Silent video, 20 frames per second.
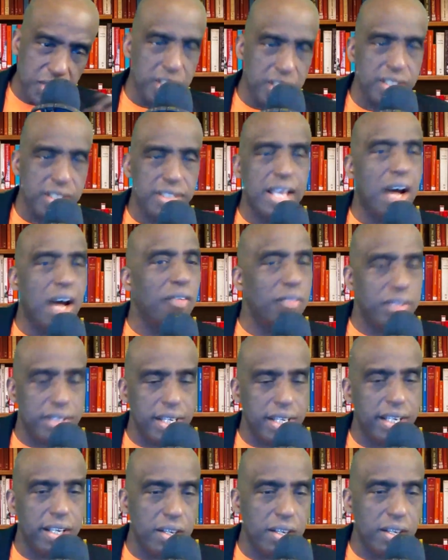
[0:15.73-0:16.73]
Check this out. We'll
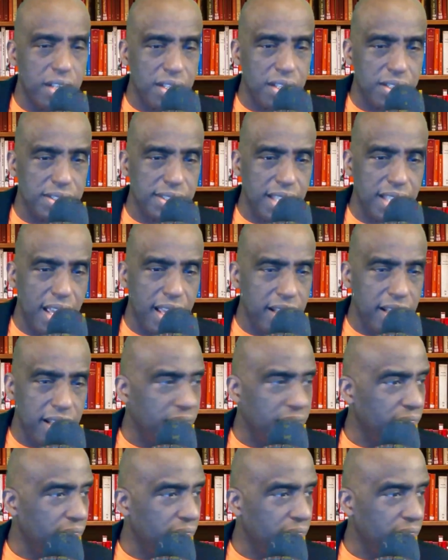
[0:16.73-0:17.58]
take it on the other side.